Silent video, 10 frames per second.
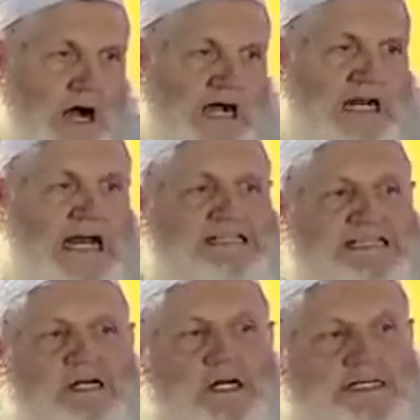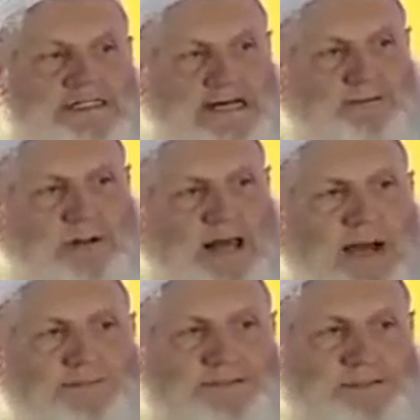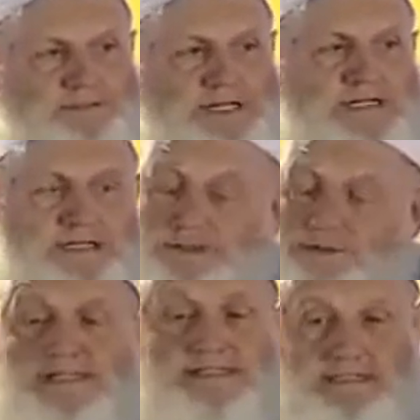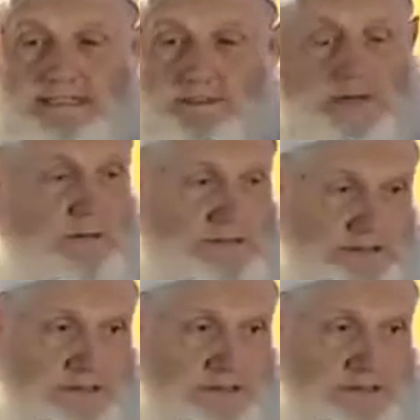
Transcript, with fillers: A classical example happened to me just recently when I